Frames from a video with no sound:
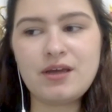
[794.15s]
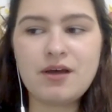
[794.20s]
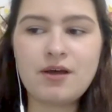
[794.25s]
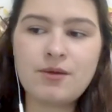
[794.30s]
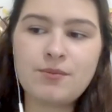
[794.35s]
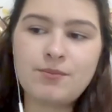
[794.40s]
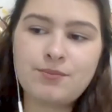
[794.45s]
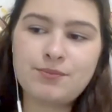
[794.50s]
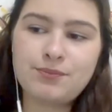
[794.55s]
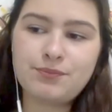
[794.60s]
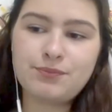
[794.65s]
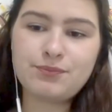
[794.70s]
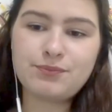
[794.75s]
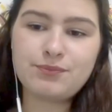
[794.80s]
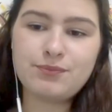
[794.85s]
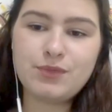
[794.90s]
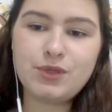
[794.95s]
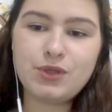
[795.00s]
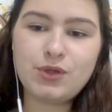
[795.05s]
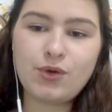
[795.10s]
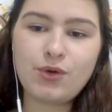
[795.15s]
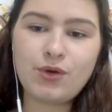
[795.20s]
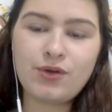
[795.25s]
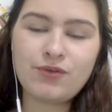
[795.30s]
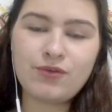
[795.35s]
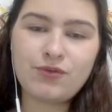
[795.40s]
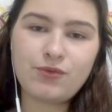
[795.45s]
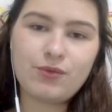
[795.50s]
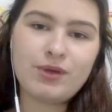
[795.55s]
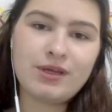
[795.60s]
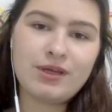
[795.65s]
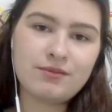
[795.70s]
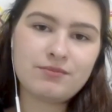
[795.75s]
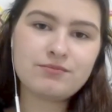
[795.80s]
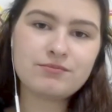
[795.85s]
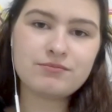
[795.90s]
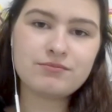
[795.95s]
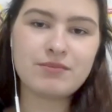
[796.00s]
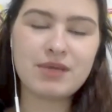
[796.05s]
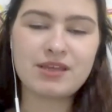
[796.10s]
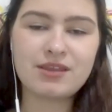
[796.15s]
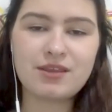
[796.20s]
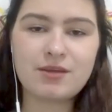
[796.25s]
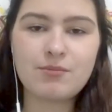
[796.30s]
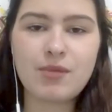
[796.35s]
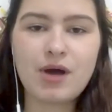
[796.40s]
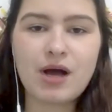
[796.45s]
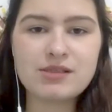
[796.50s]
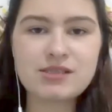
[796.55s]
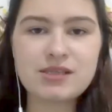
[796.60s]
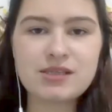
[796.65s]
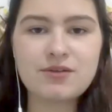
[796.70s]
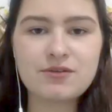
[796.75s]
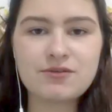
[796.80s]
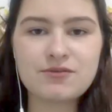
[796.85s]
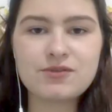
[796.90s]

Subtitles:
if we make them positive.